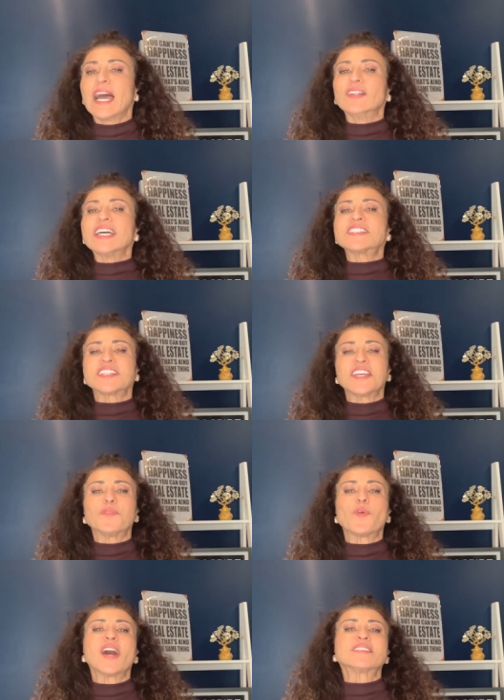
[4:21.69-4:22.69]
Now, let's see
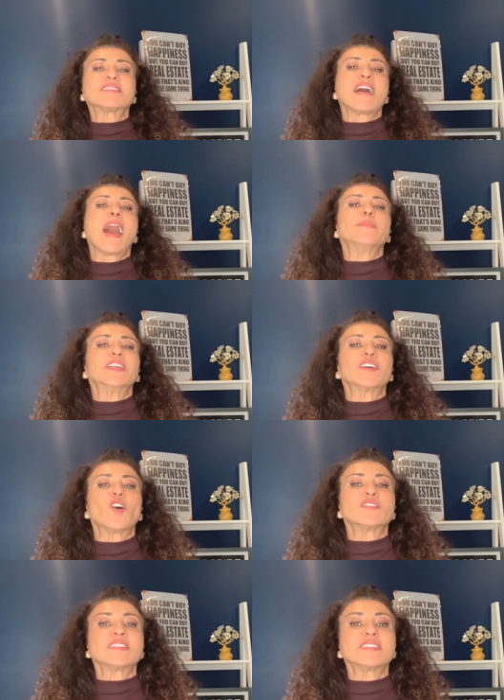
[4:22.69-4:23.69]
what's happening
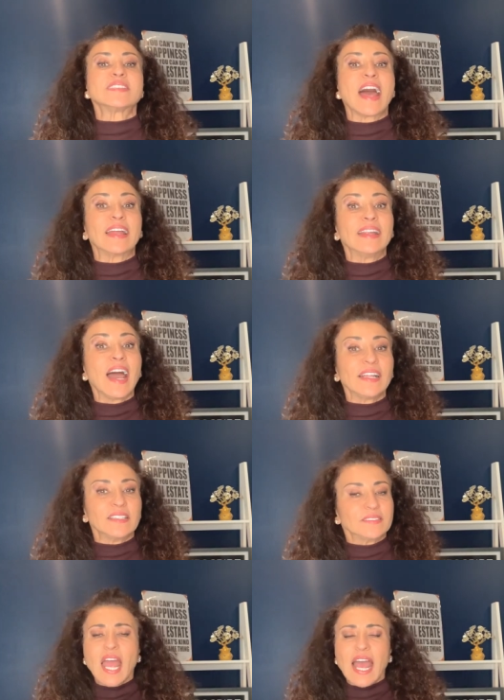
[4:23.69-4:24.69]
on Staten Island.
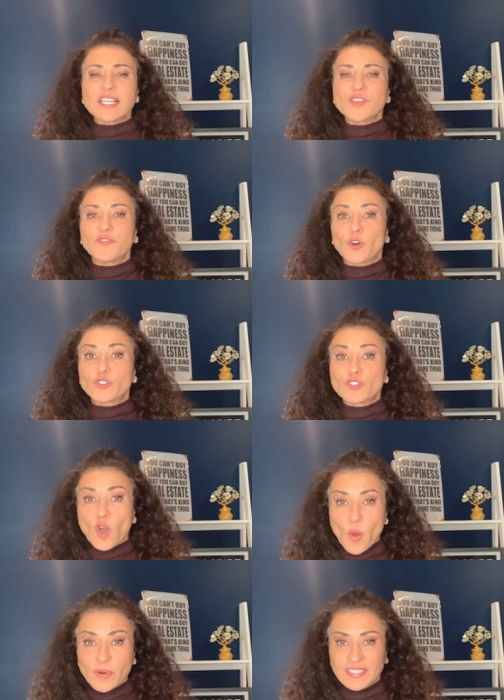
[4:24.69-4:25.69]
As of October